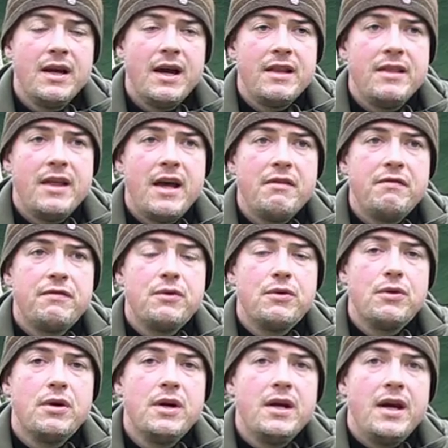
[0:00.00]
and
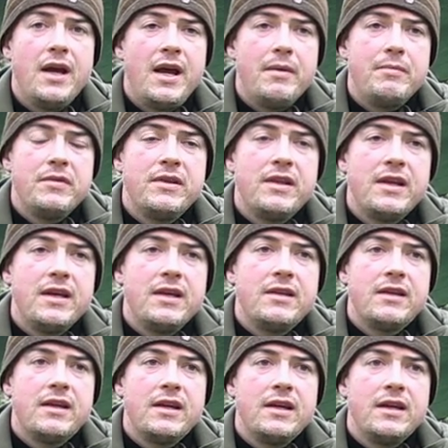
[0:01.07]
therefore
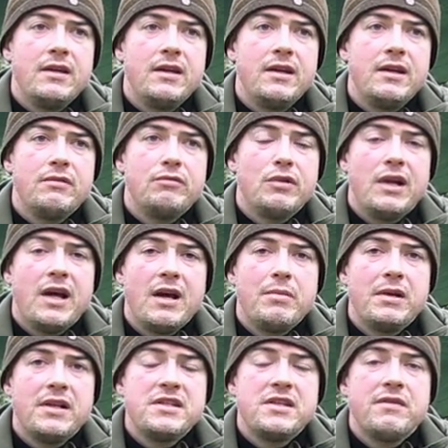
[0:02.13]
the
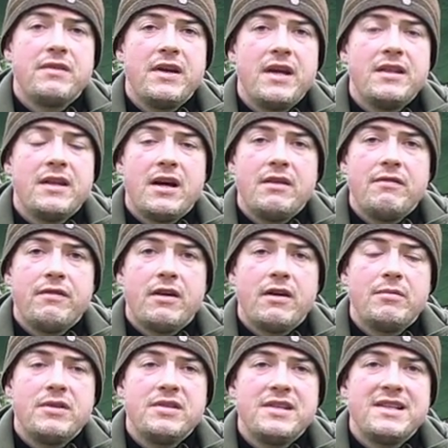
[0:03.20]
reliability of it in that
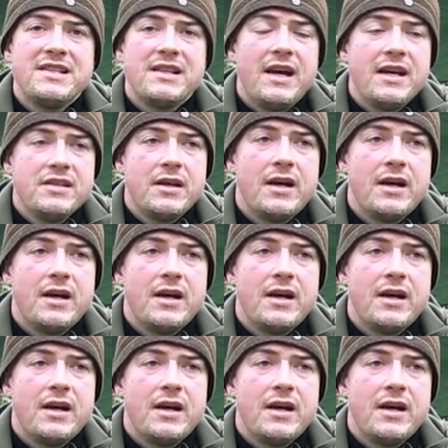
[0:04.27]
environment is less.